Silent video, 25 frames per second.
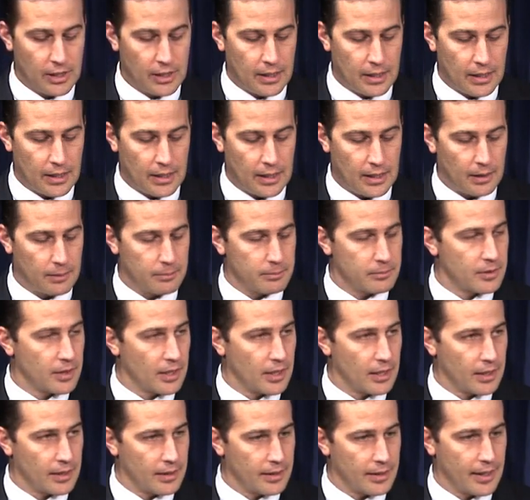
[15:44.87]
Um,
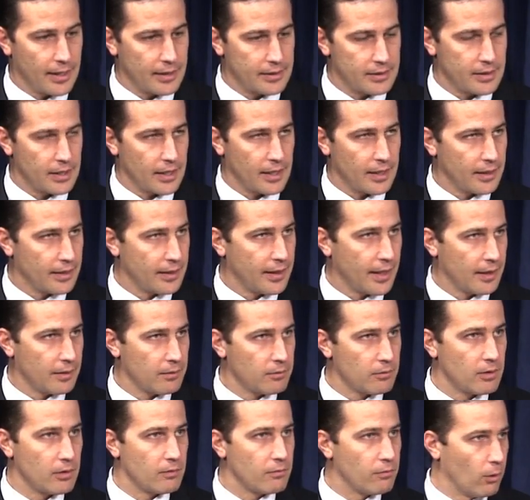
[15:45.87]
uh, that, uh, that
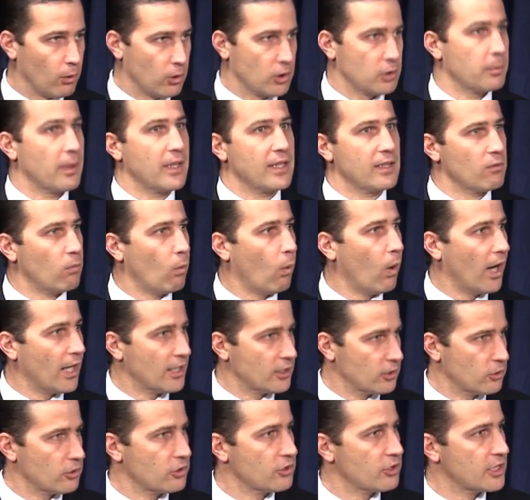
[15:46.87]
folks might have
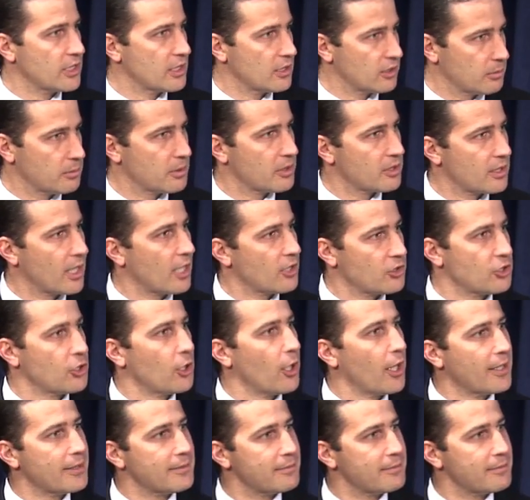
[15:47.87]
watched or seen some discussion on?